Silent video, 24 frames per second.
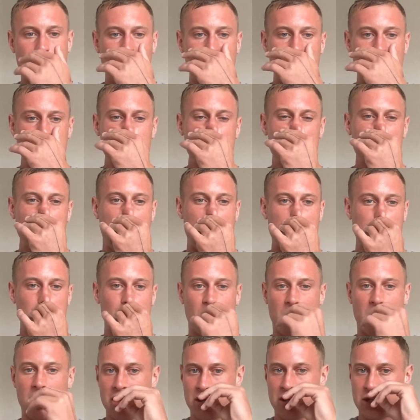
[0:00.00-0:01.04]
This is actually
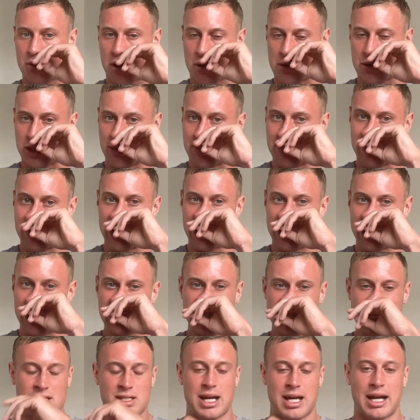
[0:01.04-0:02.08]
one that I was probably the most
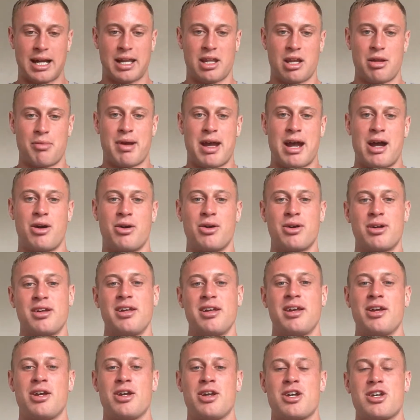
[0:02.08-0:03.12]
excited about.
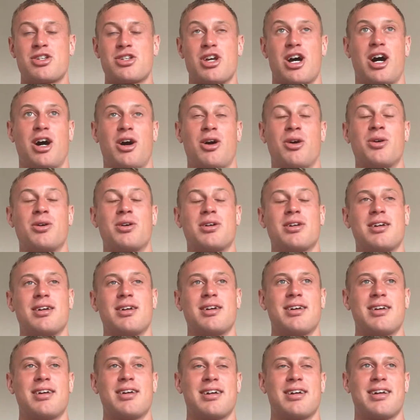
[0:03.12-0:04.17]
So
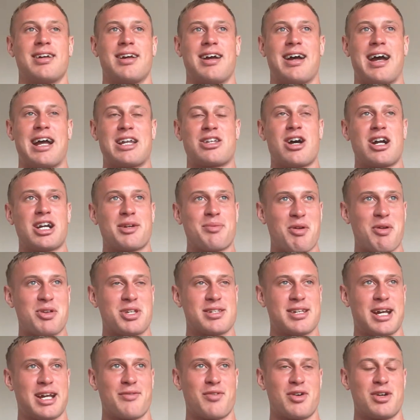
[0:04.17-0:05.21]
I talked about this
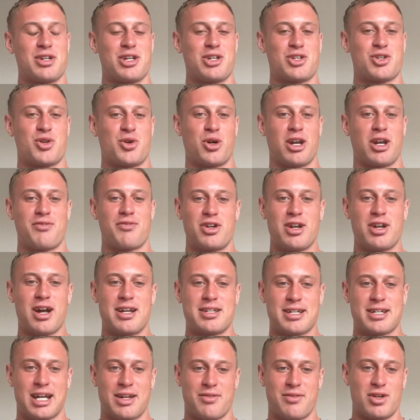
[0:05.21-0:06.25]
inside of our Discord. If you're not
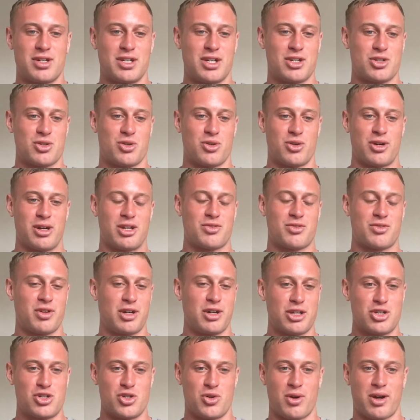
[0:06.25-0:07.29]
inside of our Discord, it's free
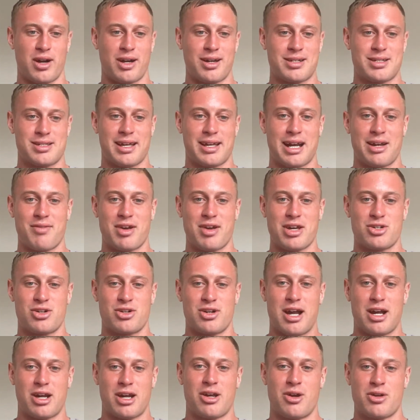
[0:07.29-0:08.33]
to join. It's
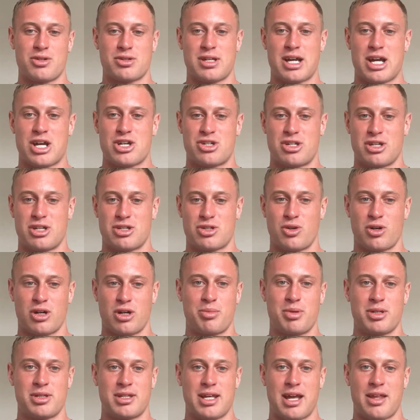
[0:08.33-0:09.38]
landinvestor.co/Discord. I'll
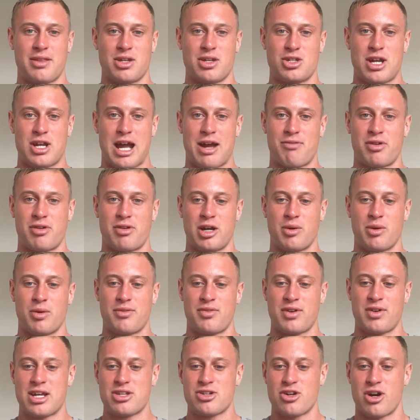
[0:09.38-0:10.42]
put that in the chat for anyone. If
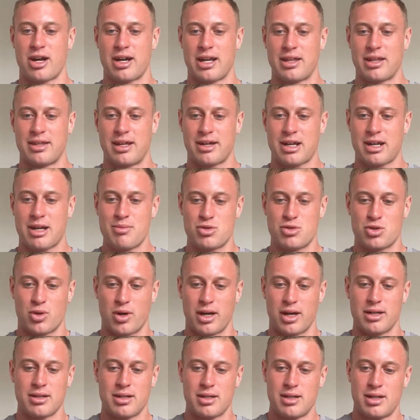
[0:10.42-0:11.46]
you guys aren't in there, come
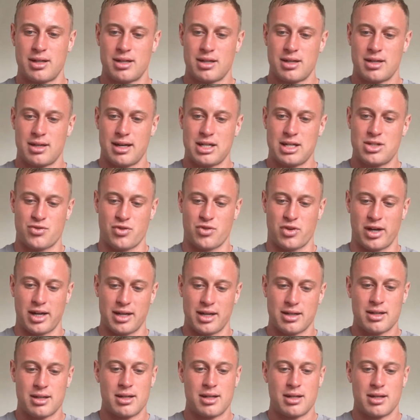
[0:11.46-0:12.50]
join. It's free.
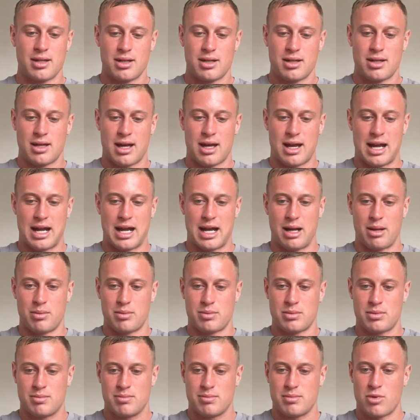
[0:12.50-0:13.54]
Over
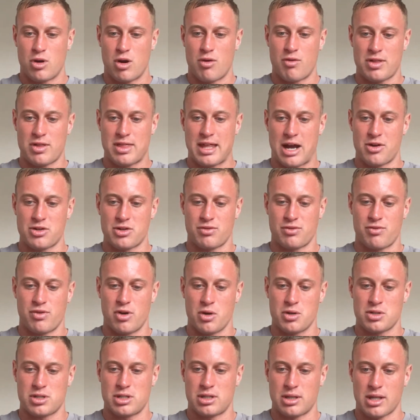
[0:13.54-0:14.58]
1,000
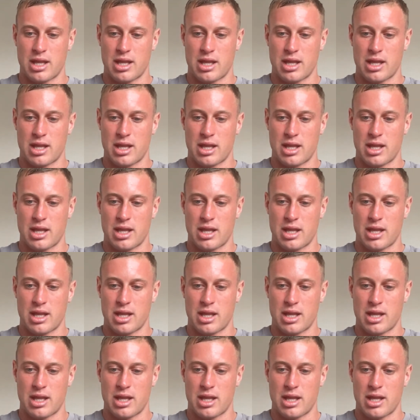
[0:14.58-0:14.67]
folks in